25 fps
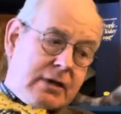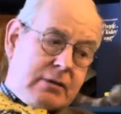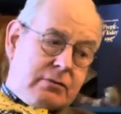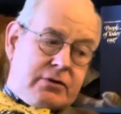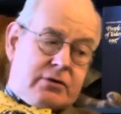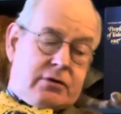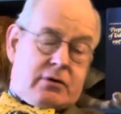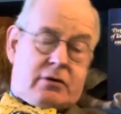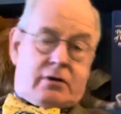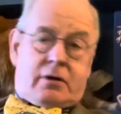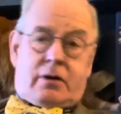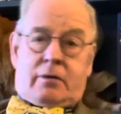we're
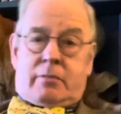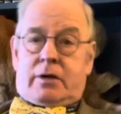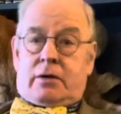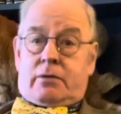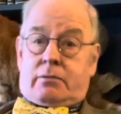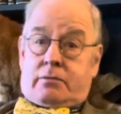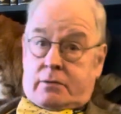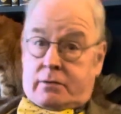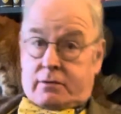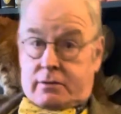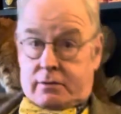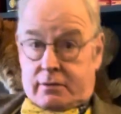talking
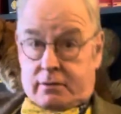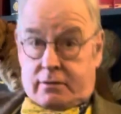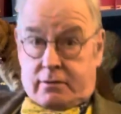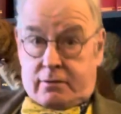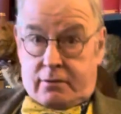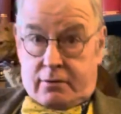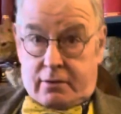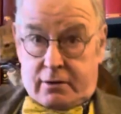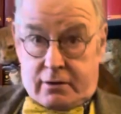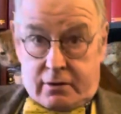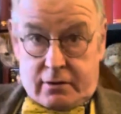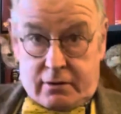about
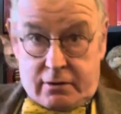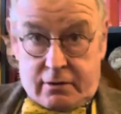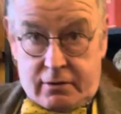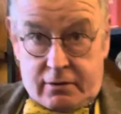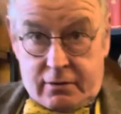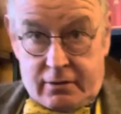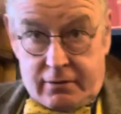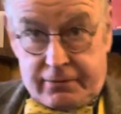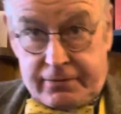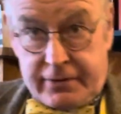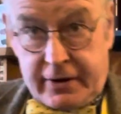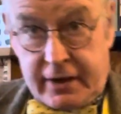
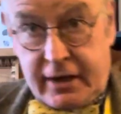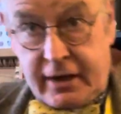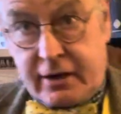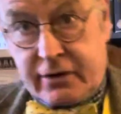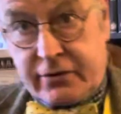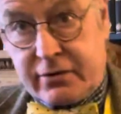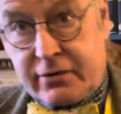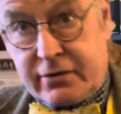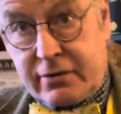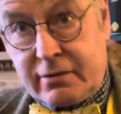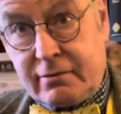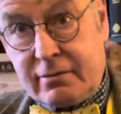
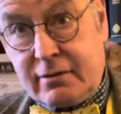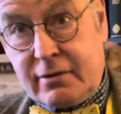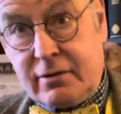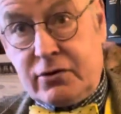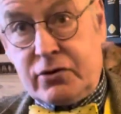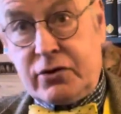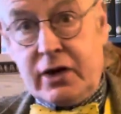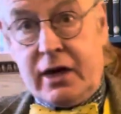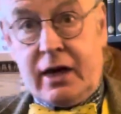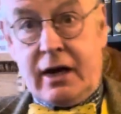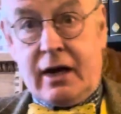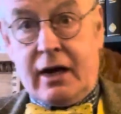fakes and
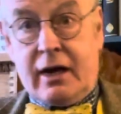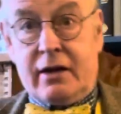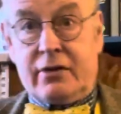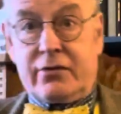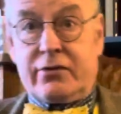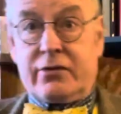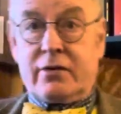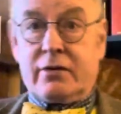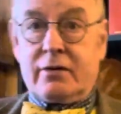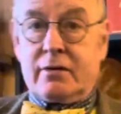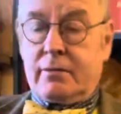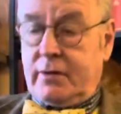
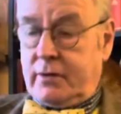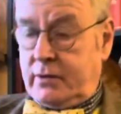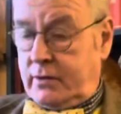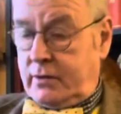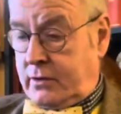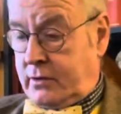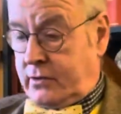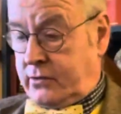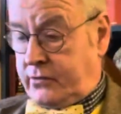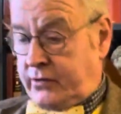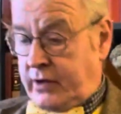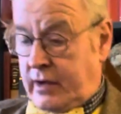chairs,
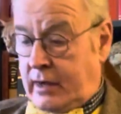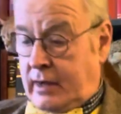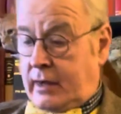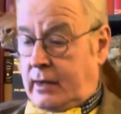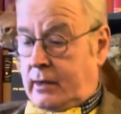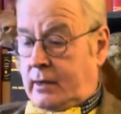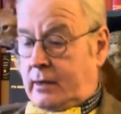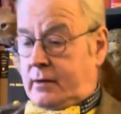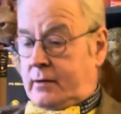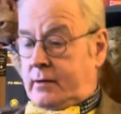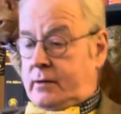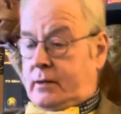there's a
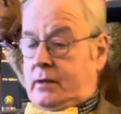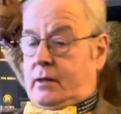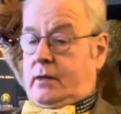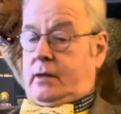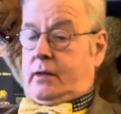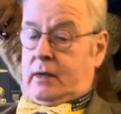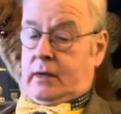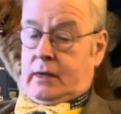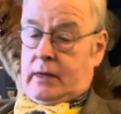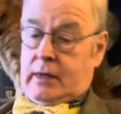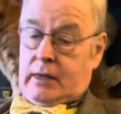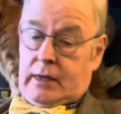
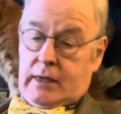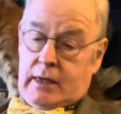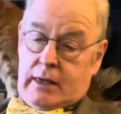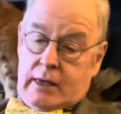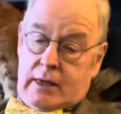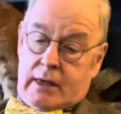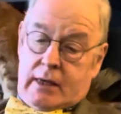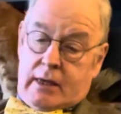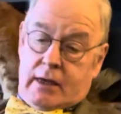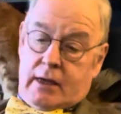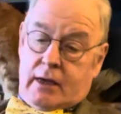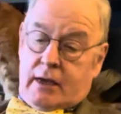
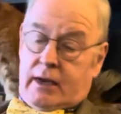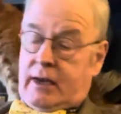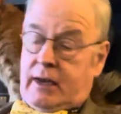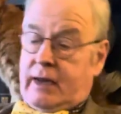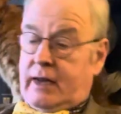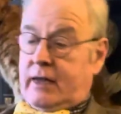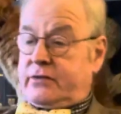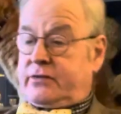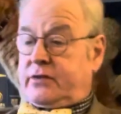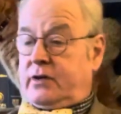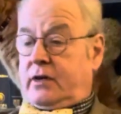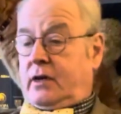
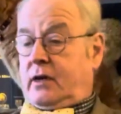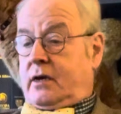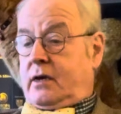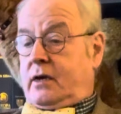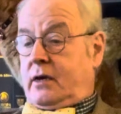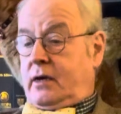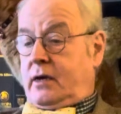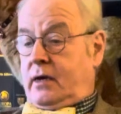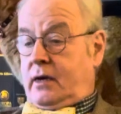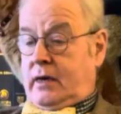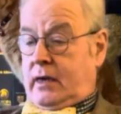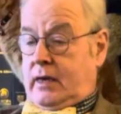classic
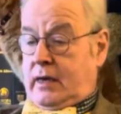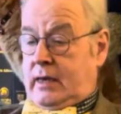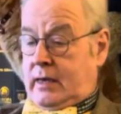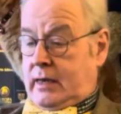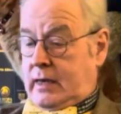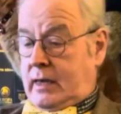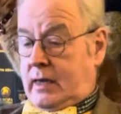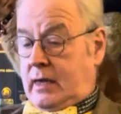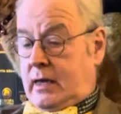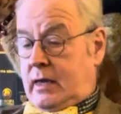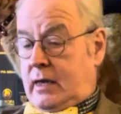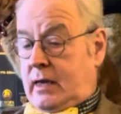
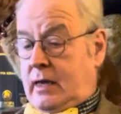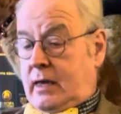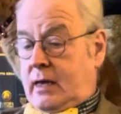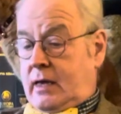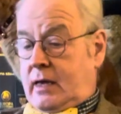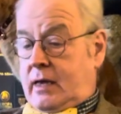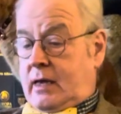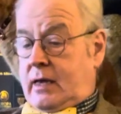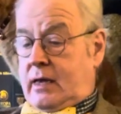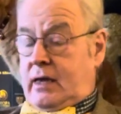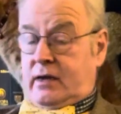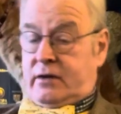
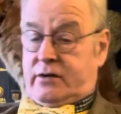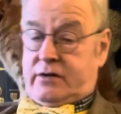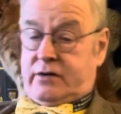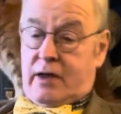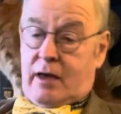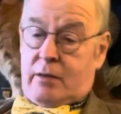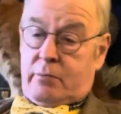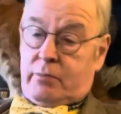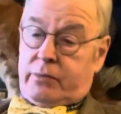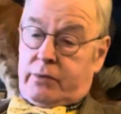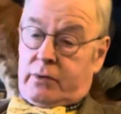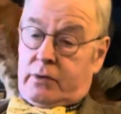
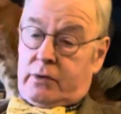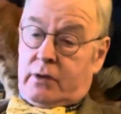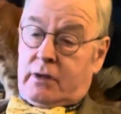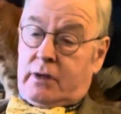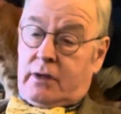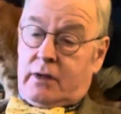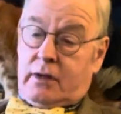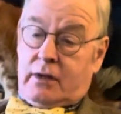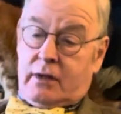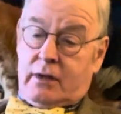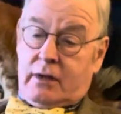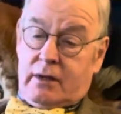example
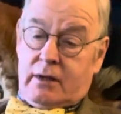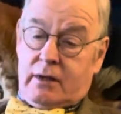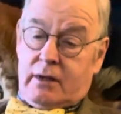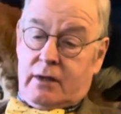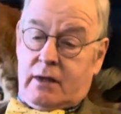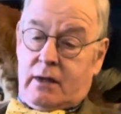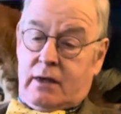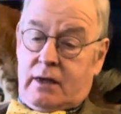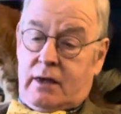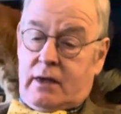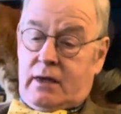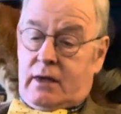
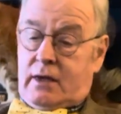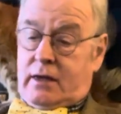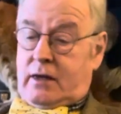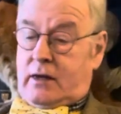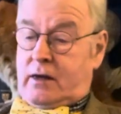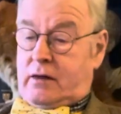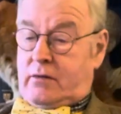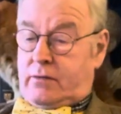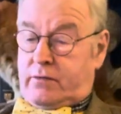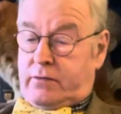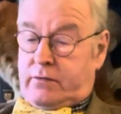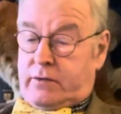
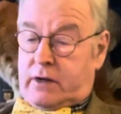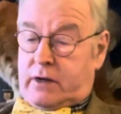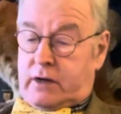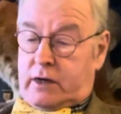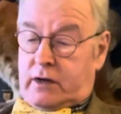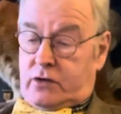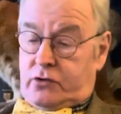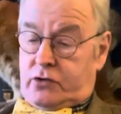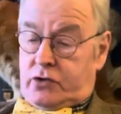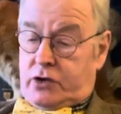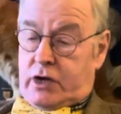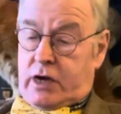of a
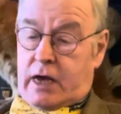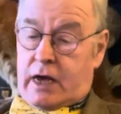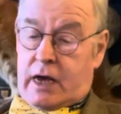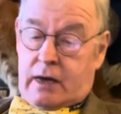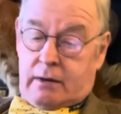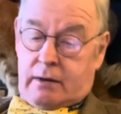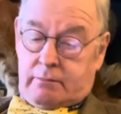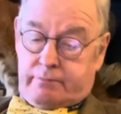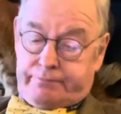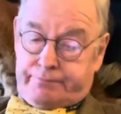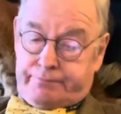fake chair,